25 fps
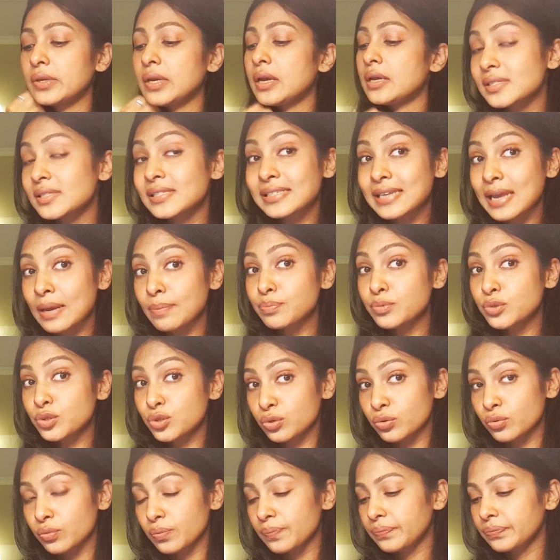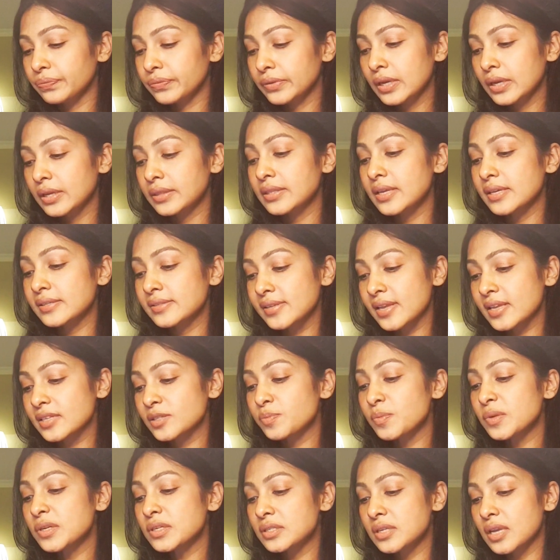Step two, the
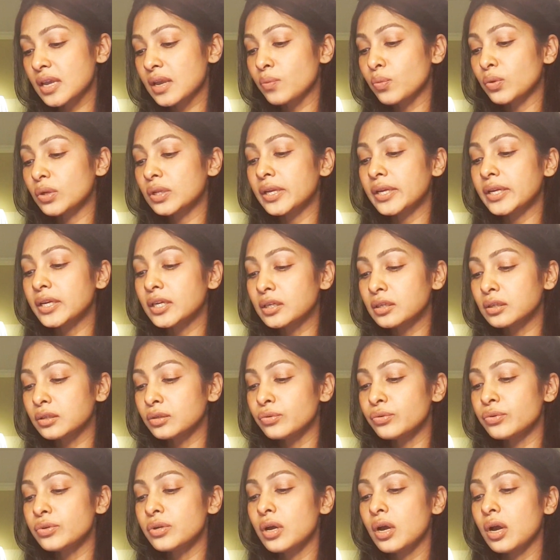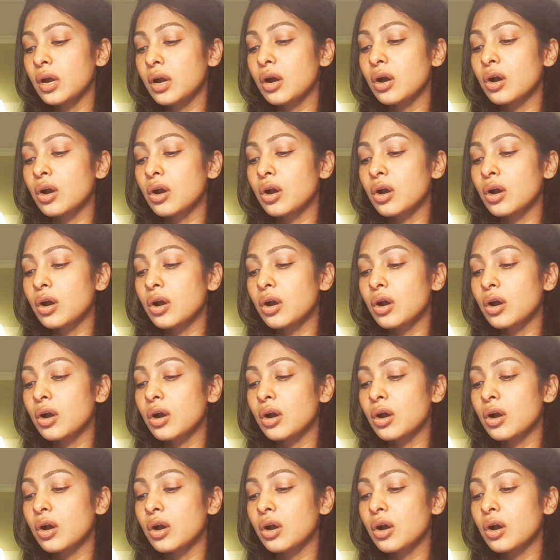assessment day will include